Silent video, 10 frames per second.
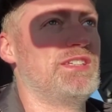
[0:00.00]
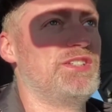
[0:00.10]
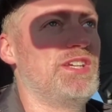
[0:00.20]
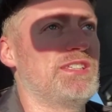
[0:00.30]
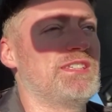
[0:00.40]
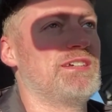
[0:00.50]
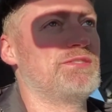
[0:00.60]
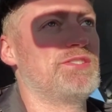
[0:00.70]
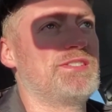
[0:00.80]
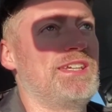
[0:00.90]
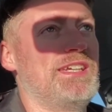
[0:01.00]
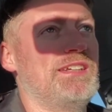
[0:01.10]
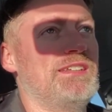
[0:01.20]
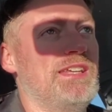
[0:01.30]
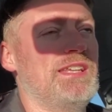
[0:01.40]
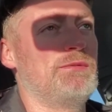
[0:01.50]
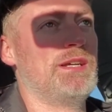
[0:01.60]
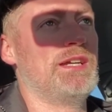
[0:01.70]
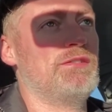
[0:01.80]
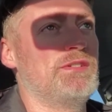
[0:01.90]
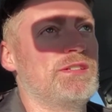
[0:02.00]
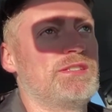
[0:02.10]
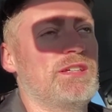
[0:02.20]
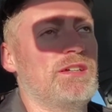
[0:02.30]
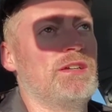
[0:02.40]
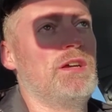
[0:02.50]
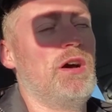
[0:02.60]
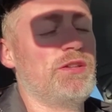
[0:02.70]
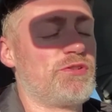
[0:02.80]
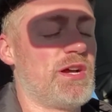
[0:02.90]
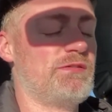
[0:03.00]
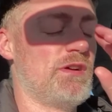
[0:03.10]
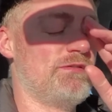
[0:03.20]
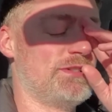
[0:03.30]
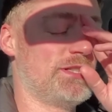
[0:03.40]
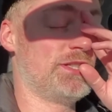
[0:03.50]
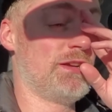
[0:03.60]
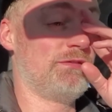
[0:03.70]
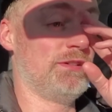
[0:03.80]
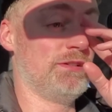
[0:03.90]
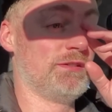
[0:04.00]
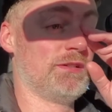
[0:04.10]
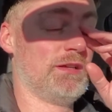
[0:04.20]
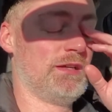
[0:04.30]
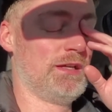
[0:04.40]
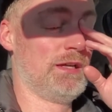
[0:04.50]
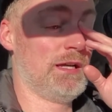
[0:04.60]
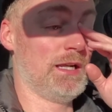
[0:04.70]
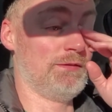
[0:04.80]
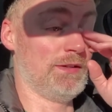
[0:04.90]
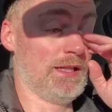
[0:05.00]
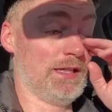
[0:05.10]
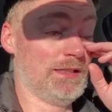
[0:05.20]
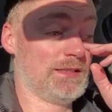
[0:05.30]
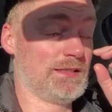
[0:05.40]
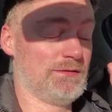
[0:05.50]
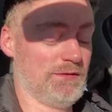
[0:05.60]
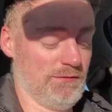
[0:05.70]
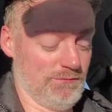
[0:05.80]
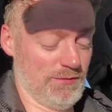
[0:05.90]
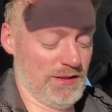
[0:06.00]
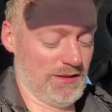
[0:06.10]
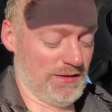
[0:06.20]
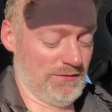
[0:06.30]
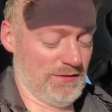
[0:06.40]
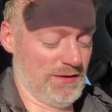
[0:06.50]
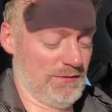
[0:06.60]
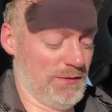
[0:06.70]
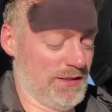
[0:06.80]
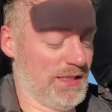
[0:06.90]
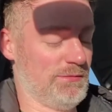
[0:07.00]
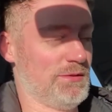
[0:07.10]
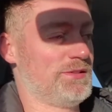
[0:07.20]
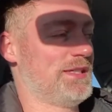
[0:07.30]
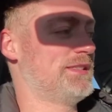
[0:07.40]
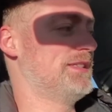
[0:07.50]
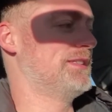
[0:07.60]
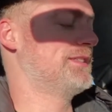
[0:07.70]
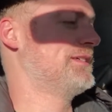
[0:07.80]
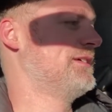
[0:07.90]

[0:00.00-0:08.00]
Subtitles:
shit. And I was just thinking in the way over on the drive over to Sheffield, I live in Leeds, because this is where the SIBO test is.